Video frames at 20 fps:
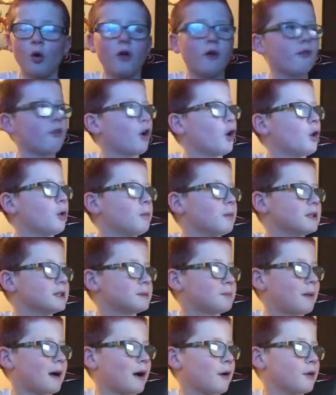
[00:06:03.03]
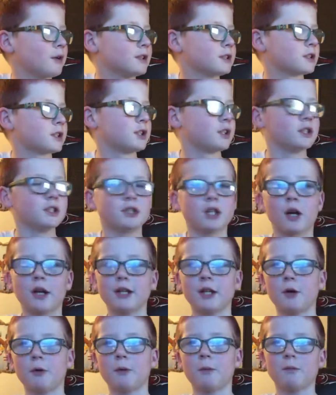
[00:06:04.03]
of Omen's powers because I
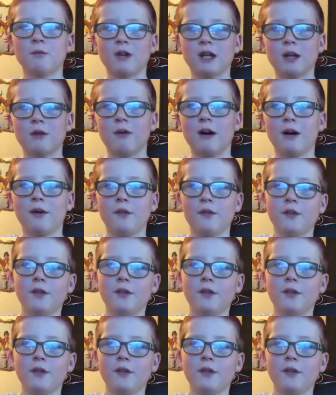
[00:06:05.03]
know him really well.